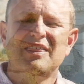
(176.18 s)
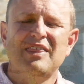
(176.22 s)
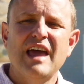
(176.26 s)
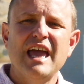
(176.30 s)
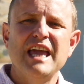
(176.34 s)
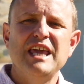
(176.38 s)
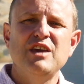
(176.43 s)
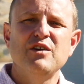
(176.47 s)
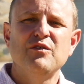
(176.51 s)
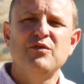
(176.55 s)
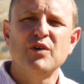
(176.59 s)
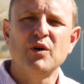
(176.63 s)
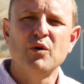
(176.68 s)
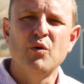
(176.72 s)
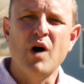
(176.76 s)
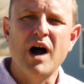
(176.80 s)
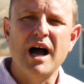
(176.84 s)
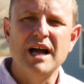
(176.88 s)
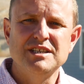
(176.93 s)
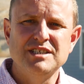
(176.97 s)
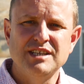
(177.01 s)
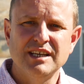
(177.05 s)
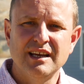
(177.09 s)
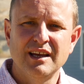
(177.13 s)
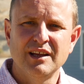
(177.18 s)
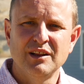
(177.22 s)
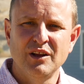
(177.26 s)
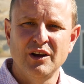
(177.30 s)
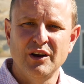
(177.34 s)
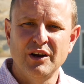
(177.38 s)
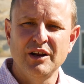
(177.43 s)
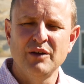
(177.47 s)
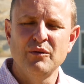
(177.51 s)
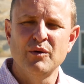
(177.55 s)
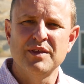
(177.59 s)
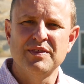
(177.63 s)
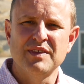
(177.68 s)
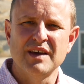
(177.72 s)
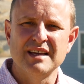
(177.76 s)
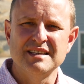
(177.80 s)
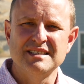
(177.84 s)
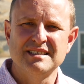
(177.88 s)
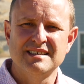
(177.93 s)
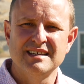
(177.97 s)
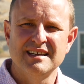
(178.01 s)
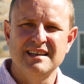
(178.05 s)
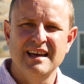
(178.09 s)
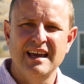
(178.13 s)
Thank you for watching and learning with
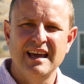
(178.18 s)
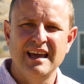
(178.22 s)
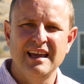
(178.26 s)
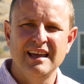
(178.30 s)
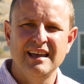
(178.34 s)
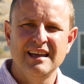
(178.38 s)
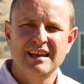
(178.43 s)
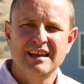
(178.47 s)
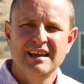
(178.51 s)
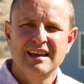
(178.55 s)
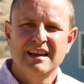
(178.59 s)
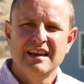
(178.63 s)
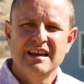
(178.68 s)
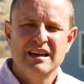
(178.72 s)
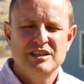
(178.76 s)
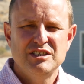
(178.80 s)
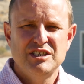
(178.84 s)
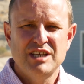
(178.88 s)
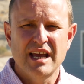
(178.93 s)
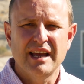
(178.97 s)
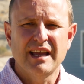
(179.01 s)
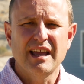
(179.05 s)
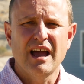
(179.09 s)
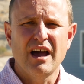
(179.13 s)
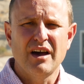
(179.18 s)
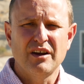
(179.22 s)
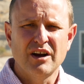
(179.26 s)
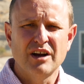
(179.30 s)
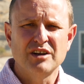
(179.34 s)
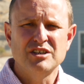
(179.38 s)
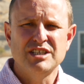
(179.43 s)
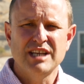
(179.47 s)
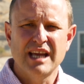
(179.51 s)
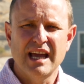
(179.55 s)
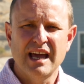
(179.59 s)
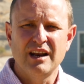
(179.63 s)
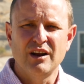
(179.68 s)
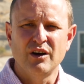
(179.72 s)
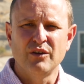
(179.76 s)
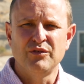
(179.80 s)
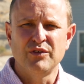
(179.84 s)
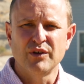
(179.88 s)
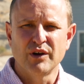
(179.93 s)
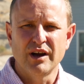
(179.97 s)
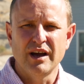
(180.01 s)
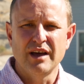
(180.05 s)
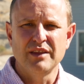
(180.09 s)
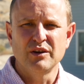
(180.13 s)
us today. Check out our channel
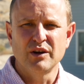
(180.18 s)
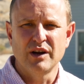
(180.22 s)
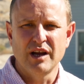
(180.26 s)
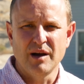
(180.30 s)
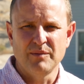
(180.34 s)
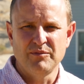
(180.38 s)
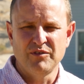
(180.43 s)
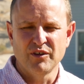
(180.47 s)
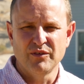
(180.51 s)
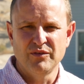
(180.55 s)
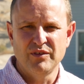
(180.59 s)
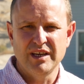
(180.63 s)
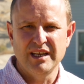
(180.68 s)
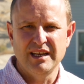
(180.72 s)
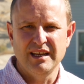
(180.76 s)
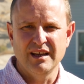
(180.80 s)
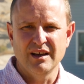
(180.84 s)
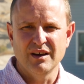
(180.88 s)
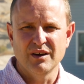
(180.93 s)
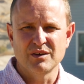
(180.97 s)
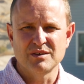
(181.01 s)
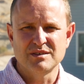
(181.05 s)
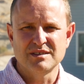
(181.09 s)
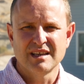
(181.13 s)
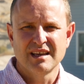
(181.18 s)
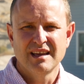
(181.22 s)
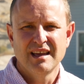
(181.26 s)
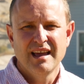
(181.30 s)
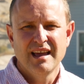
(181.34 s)
for other helpful videos.